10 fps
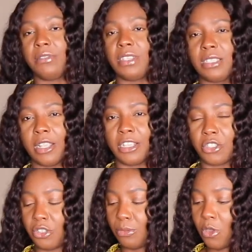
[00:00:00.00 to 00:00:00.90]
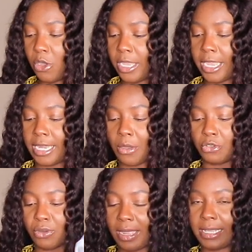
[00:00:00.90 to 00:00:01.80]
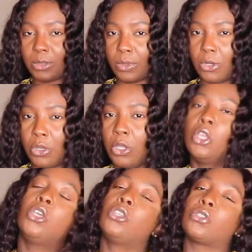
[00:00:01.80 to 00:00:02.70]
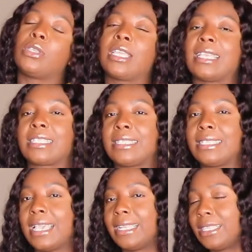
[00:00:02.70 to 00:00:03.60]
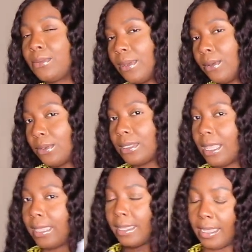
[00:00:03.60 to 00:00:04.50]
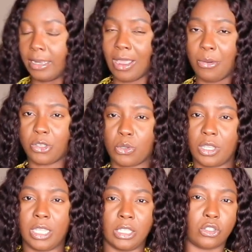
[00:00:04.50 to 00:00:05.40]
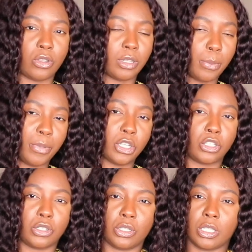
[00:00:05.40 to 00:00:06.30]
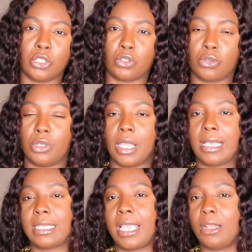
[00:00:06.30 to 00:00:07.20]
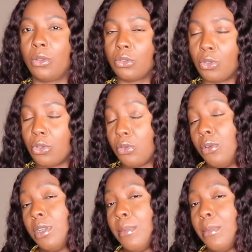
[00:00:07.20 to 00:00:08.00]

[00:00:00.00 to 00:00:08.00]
all of these in an extra small and I'll try this one on so you guys can see how this one looks like and i'll also insert the pictures and show you guys how it looks also on the